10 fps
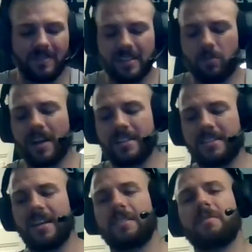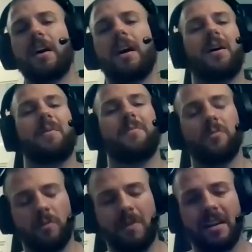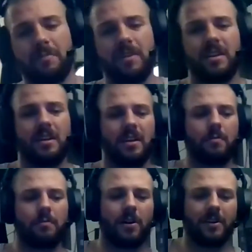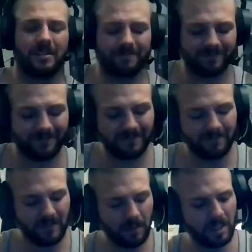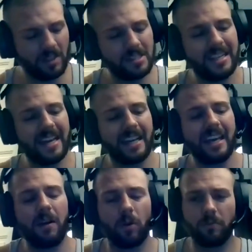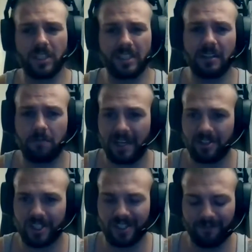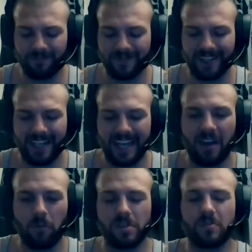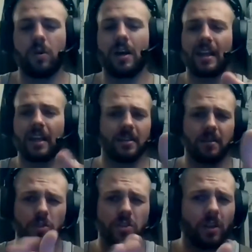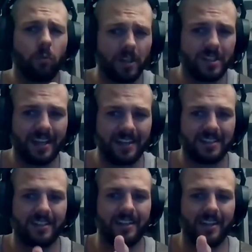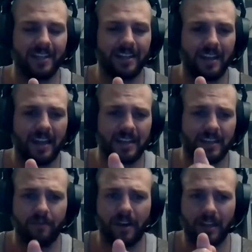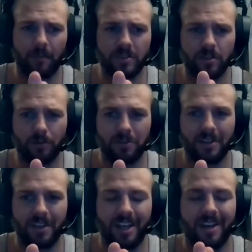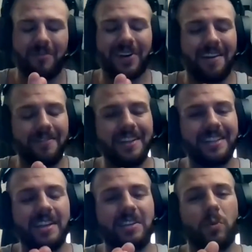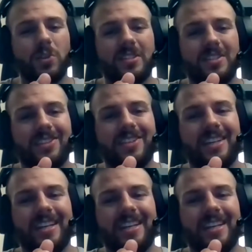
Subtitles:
that's why I said, remind me about it. Because like what we didn't mention was like, it was only one sentence in the final episode, but I think there was